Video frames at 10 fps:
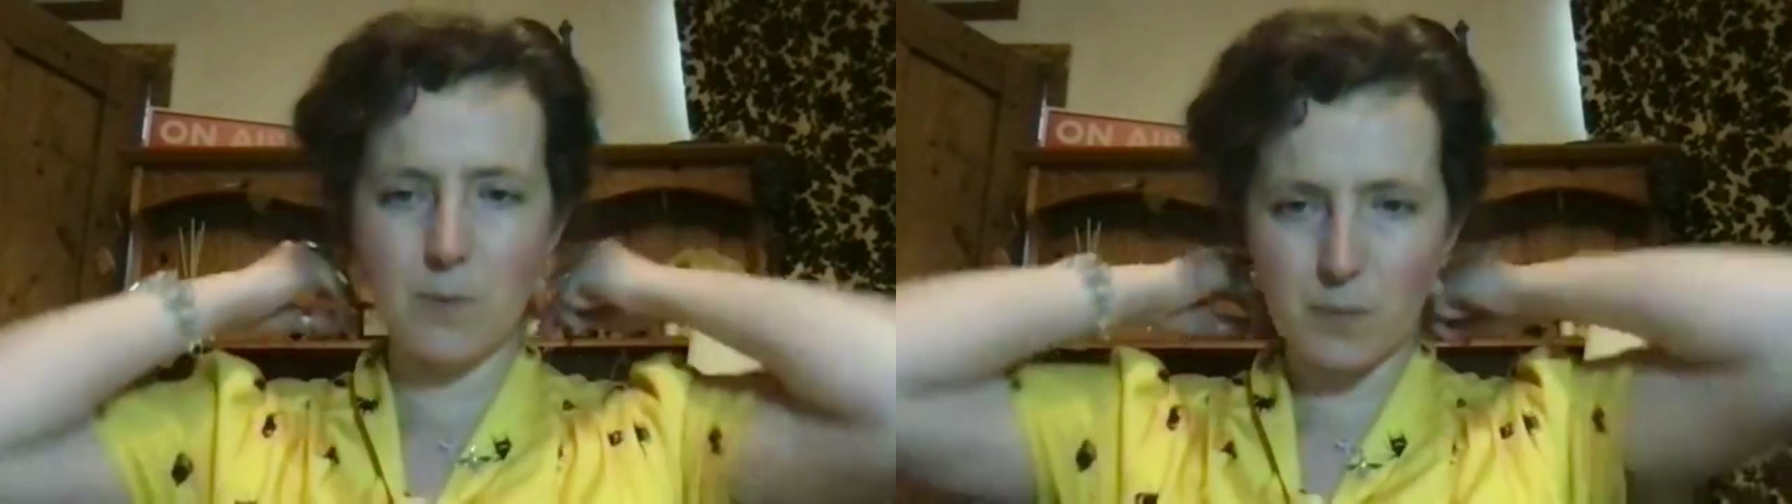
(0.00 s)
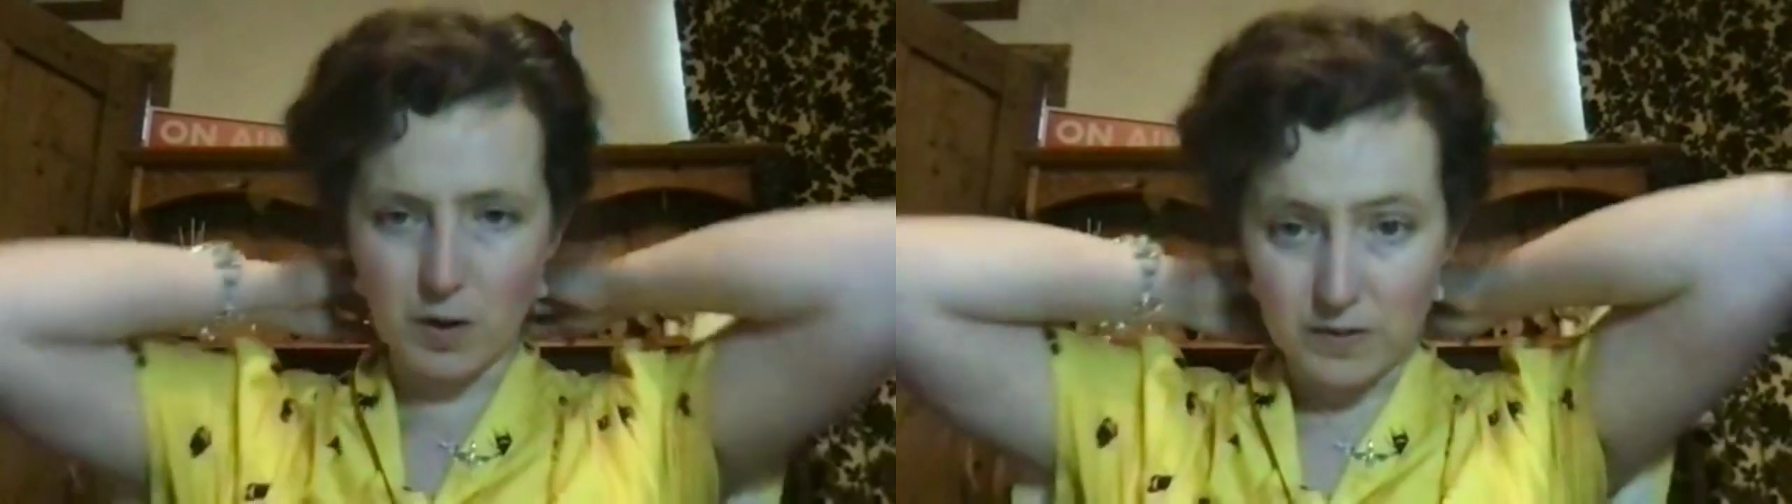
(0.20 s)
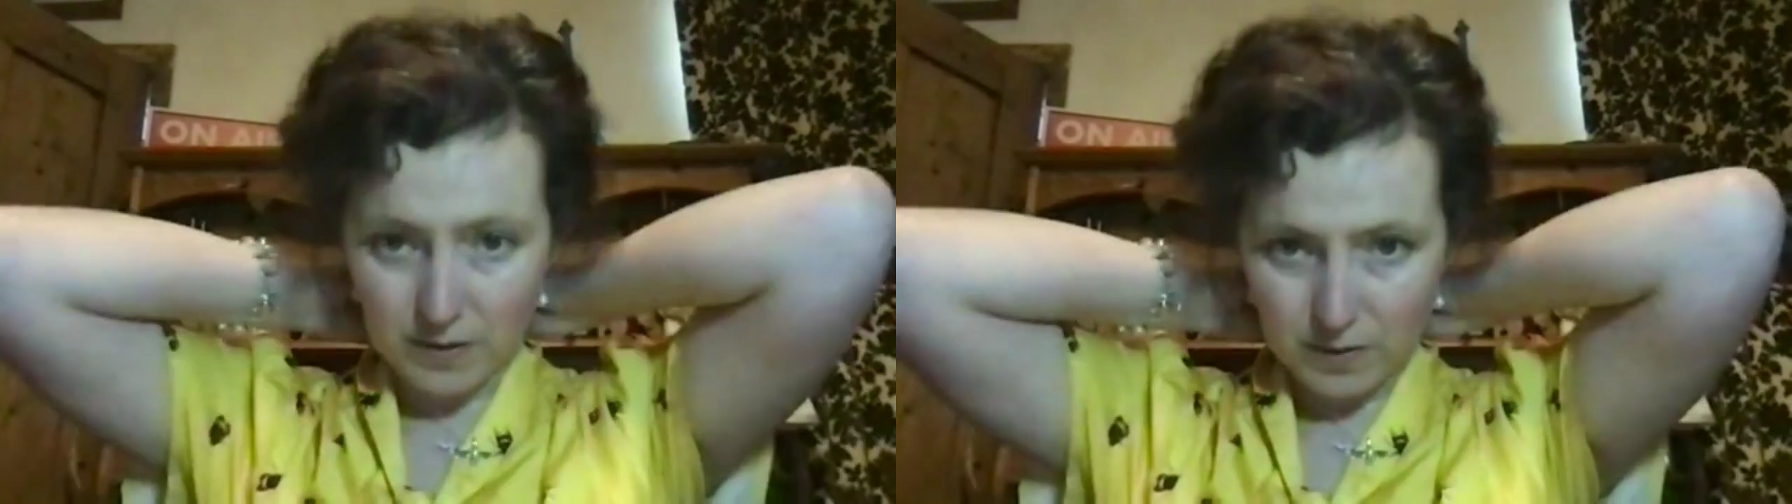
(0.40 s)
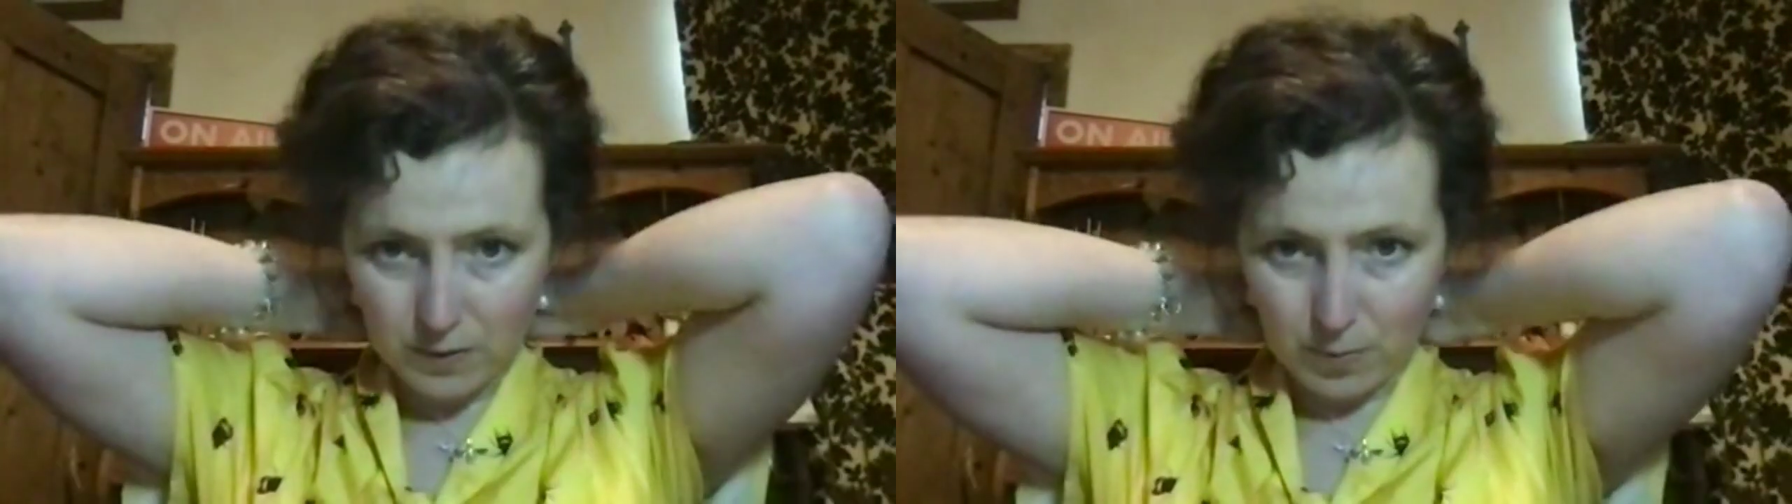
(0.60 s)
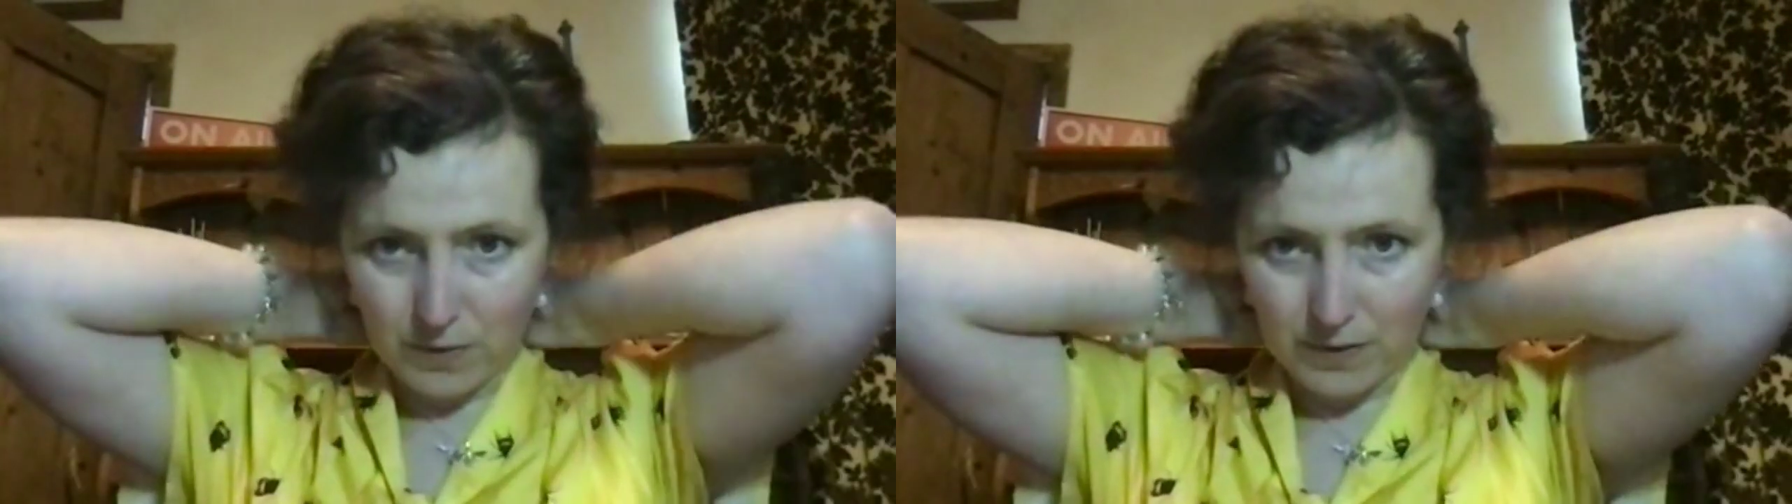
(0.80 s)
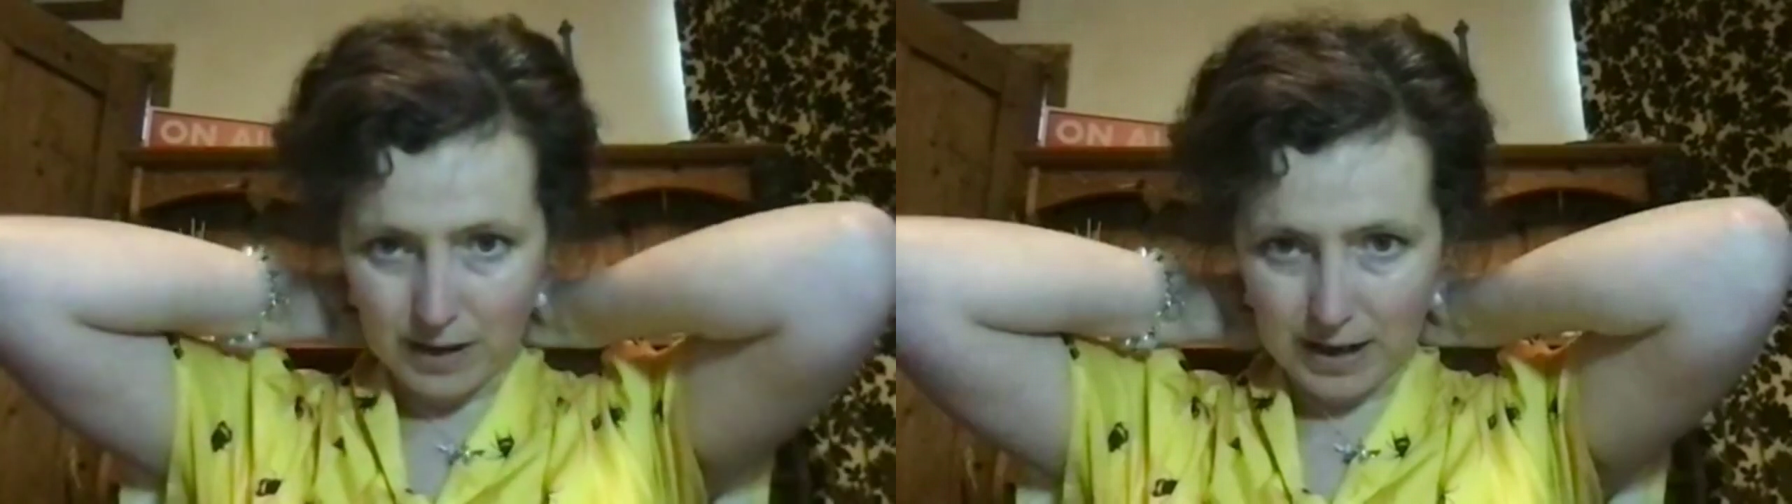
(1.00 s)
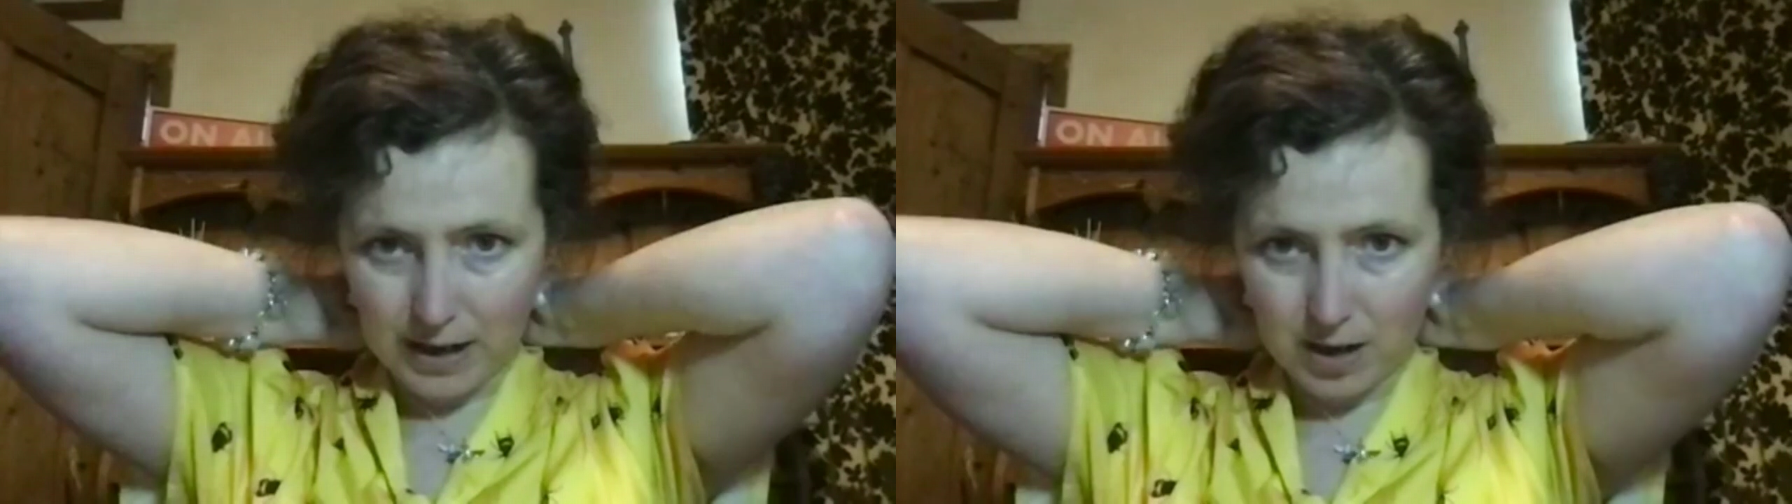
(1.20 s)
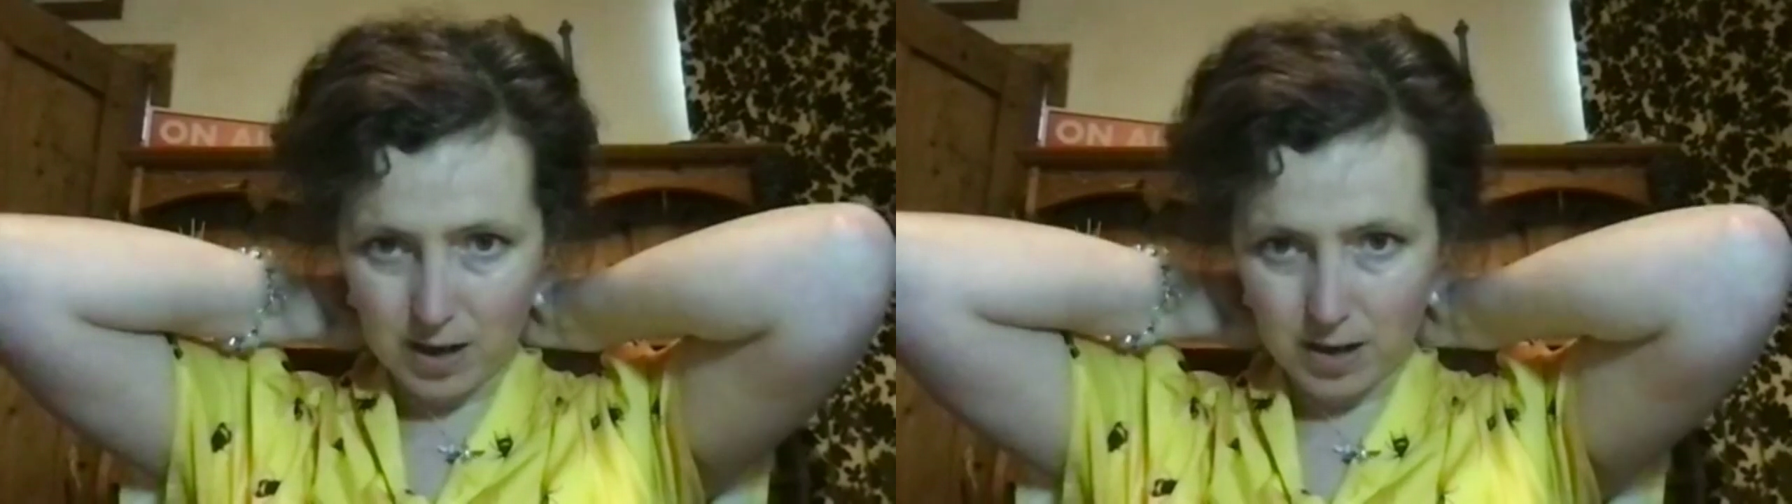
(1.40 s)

because this is one that I